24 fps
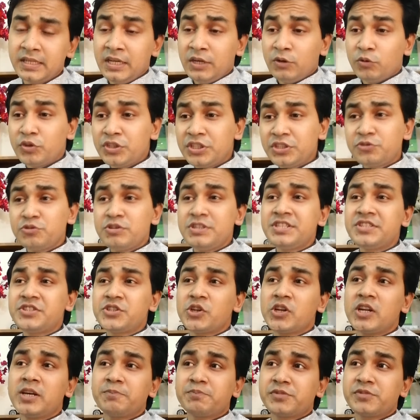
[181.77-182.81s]
we need to
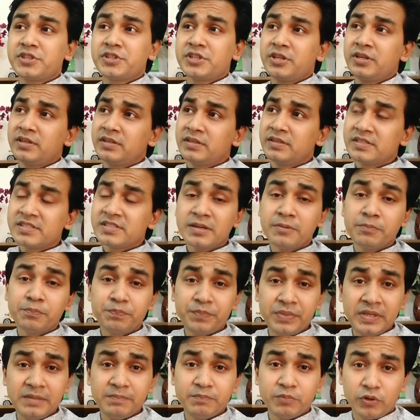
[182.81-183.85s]
interrupt some
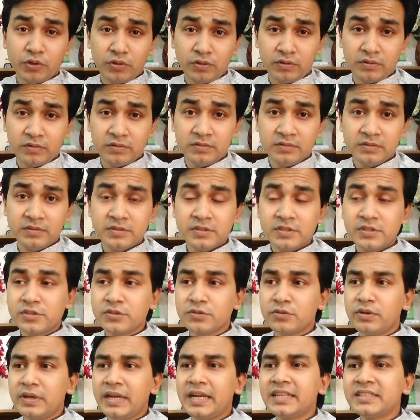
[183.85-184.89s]
people.
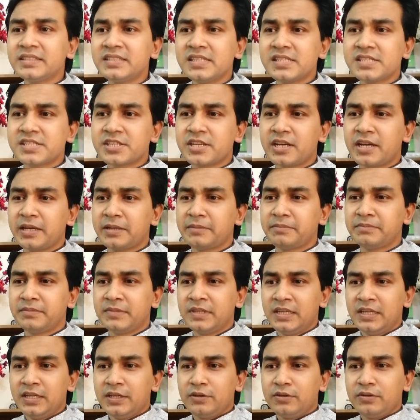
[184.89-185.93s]
So at that time
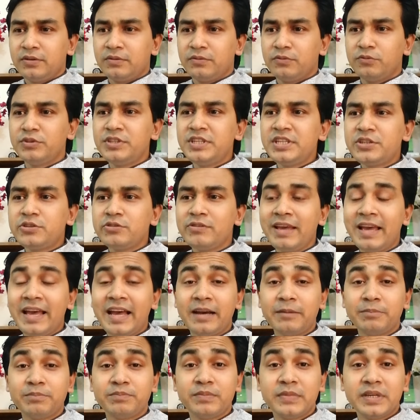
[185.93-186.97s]
we need to
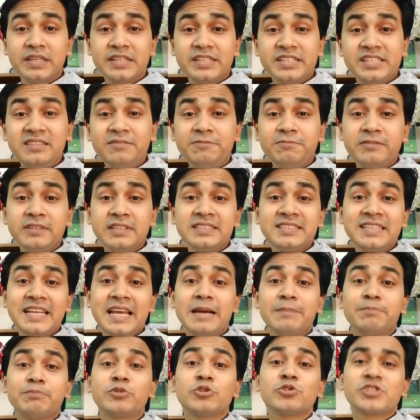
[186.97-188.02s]
have different
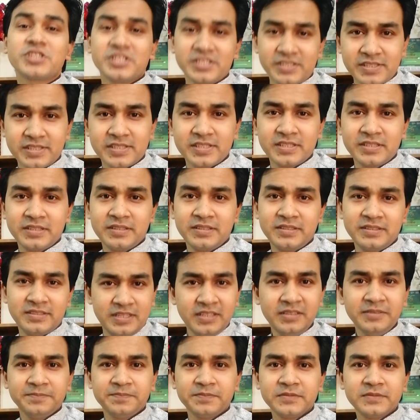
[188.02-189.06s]
approaches, nah?
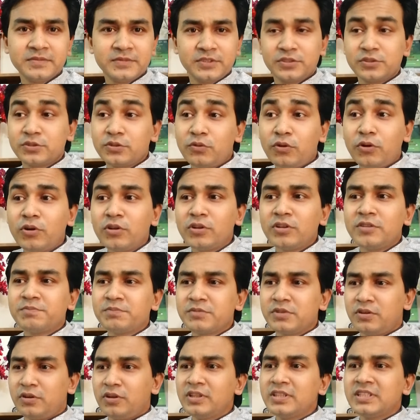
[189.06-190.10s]
So
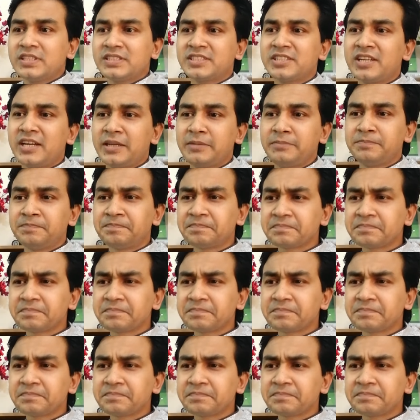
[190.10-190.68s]
all the time